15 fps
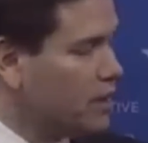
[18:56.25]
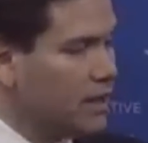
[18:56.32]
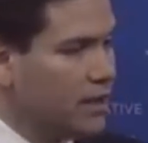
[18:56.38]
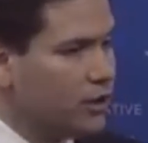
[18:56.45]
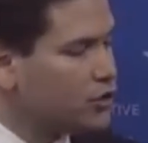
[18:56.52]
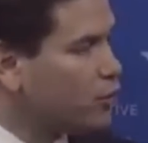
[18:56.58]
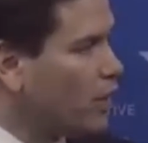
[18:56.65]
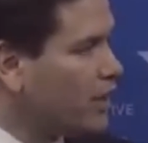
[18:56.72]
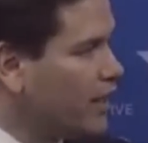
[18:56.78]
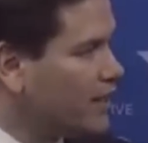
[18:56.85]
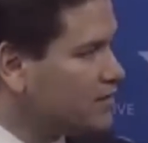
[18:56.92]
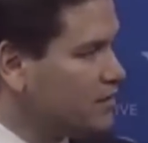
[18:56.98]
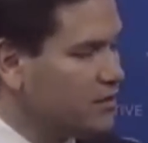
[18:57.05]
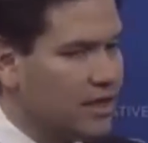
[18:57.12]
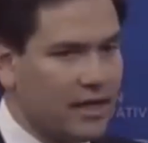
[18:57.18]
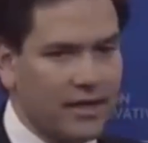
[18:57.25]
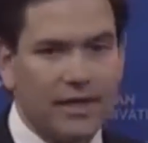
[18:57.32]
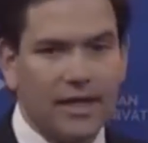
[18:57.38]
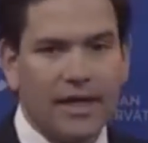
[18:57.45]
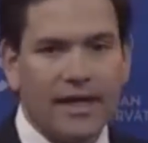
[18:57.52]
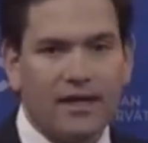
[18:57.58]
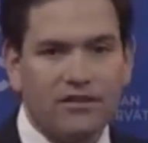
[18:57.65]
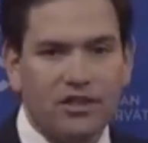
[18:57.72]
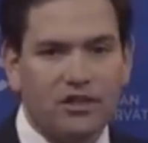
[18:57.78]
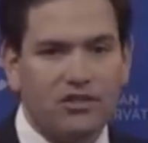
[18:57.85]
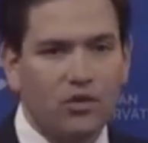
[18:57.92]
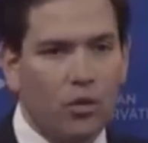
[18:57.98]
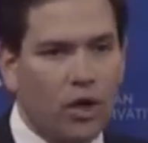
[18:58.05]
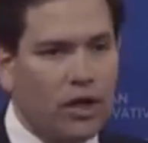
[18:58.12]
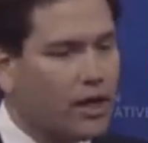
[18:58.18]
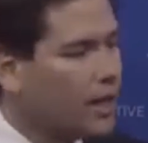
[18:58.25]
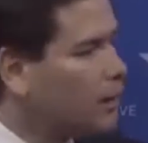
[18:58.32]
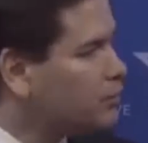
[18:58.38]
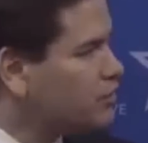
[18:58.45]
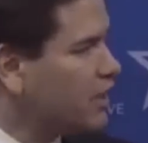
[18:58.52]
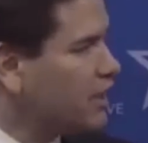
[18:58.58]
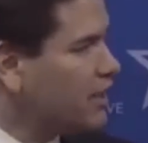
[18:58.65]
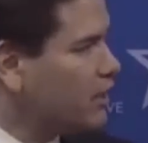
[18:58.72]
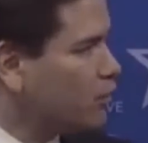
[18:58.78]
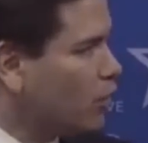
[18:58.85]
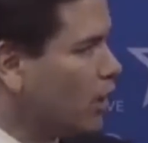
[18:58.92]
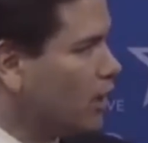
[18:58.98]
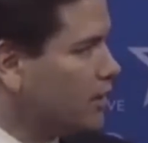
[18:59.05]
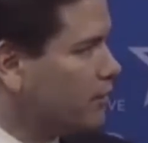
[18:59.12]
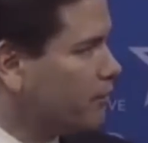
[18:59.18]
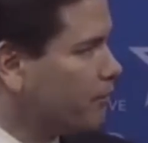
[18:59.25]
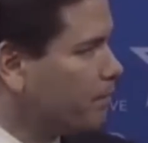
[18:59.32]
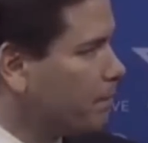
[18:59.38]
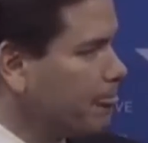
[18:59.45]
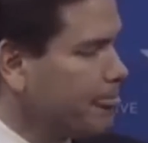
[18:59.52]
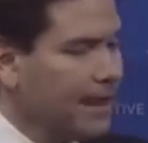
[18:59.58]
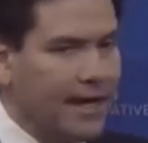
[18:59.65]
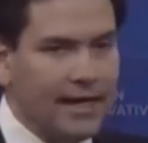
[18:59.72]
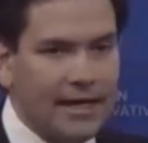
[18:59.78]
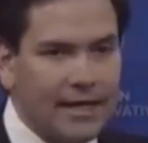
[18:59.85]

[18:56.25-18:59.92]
Here's why he hasn't done it, because he doesn't want to upset Iran. In